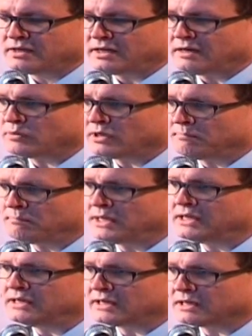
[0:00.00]
And what I'm
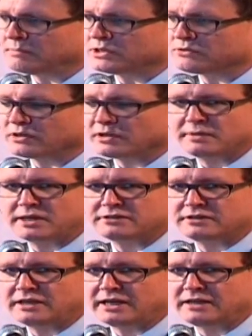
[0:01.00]
mainly going to be talking about
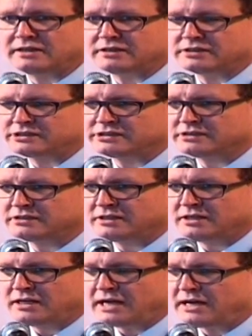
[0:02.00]
today is
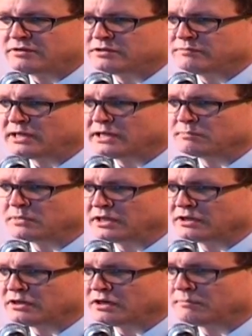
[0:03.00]
how development
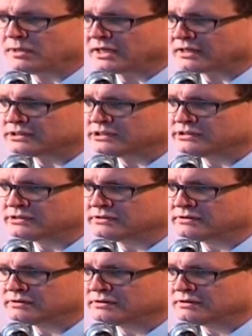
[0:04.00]
economics
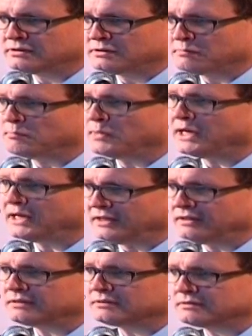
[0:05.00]

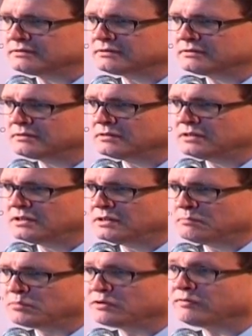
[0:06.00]
may
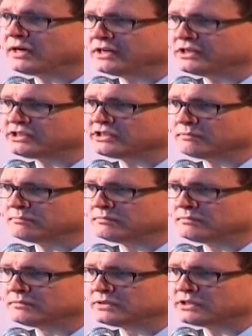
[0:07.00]
provide some
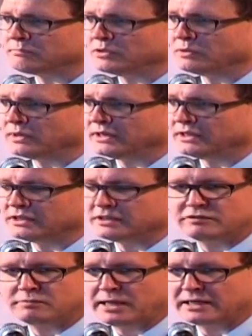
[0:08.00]
new ideas
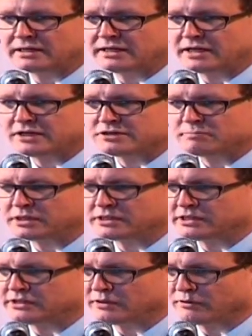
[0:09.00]
for Bangladesh, because
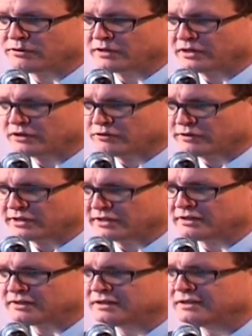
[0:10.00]
I don't think you're
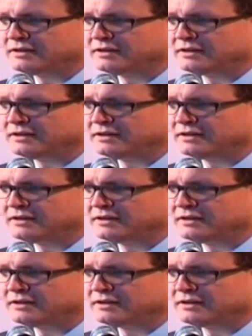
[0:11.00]
at